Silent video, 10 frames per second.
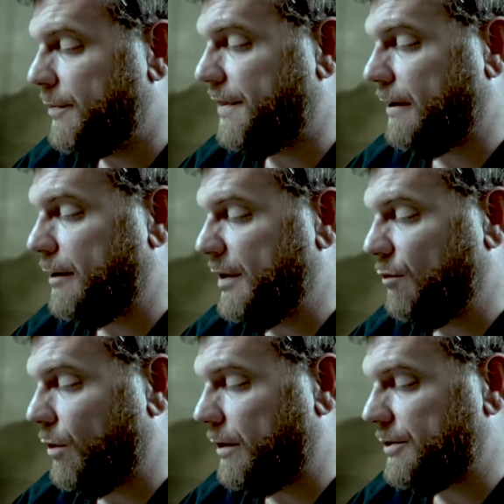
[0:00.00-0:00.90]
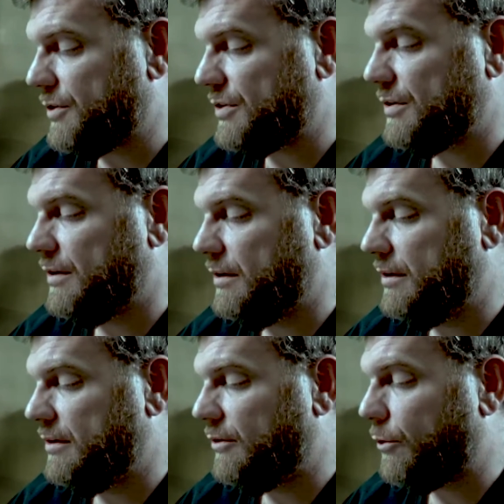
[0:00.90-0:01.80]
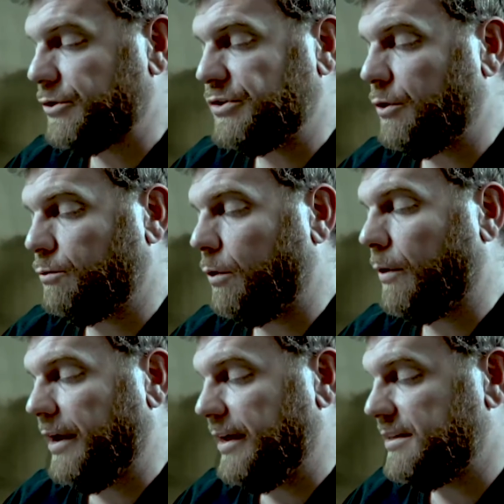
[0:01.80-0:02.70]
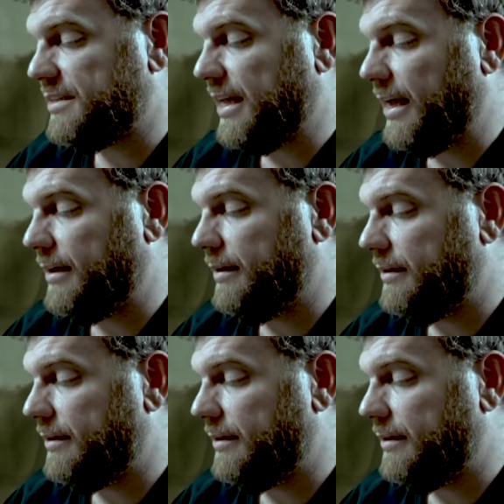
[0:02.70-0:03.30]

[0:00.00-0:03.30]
But there had been worse, or so Rory had said.